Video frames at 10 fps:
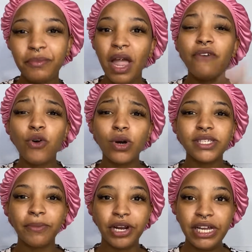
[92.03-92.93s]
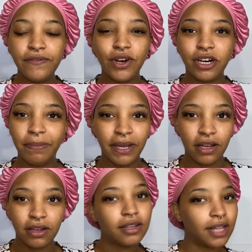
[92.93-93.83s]
of course, I'm gonna give y'all the
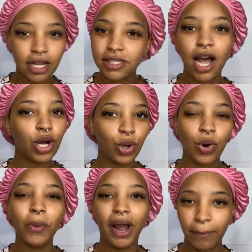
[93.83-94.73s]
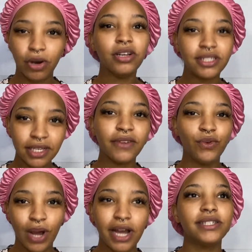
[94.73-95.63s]
pink. That's not gonna go away. I'm going to give you
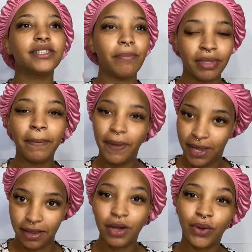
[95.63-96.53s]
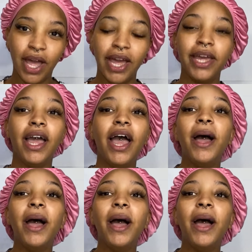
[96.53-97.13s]
guys something pink, okay?